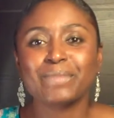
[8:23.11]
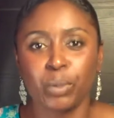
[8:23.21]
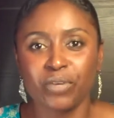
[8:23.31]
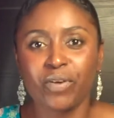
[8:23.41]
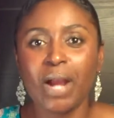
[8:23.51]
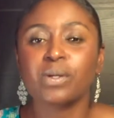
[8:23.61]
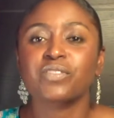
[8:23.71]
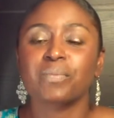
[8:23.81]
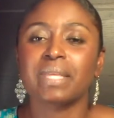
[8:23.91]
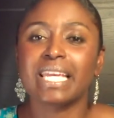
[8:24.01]
24
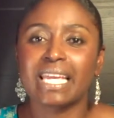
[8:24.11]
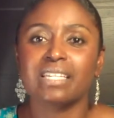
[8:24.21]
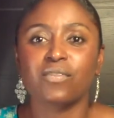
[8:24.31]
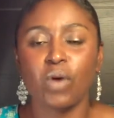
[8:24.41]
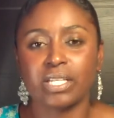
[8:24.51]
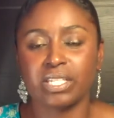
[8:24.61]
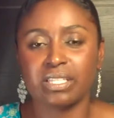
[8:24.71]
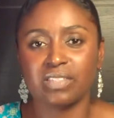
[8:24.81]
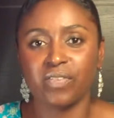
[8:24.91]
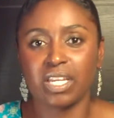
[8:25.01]
hours from the end of
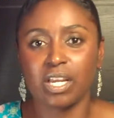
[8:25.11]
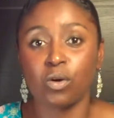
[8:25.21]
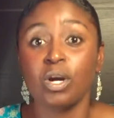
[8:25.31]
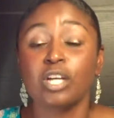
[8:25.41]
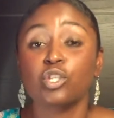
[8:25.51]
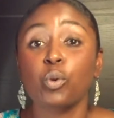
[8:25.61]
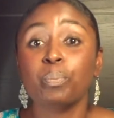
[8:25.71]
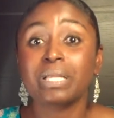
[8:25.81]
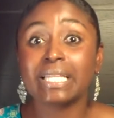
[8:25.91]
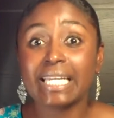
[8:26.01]
watching this video. So
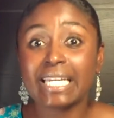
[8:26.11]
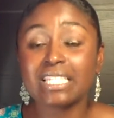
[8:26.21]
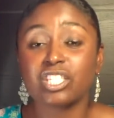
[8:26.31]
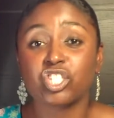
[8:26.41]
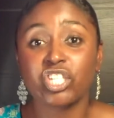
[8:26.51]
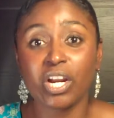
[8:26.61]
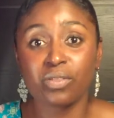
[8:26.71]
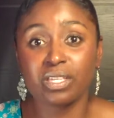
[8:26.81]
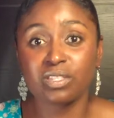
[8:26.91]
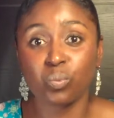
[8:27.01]
please
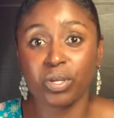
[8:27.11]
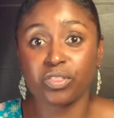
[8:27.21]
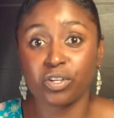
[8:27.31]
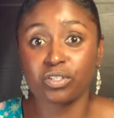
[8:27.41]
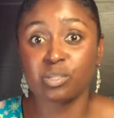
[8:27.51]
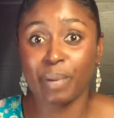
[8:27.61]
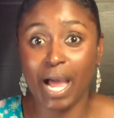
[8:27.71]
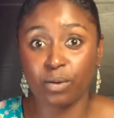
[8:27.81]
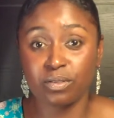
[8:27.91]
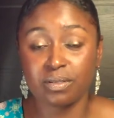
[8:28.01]
share this with your
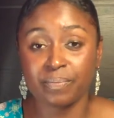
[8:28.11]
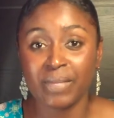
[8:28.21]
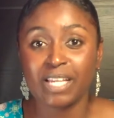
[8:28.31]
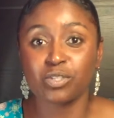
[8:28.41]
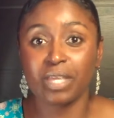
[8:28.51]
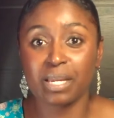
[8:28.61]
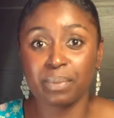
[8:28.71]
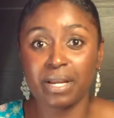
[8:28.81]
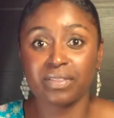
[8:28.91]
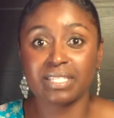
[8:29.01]
spouse so they
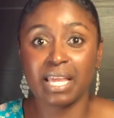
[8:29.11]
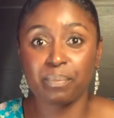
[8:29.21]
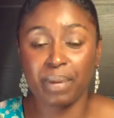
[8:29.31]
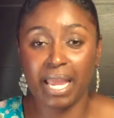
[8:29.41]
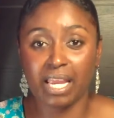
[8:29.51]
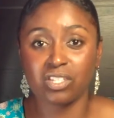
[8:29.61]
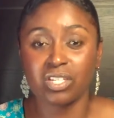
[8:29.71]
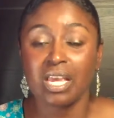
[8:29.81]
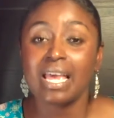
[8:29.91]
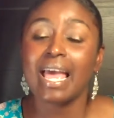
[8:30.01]
can be on the same page.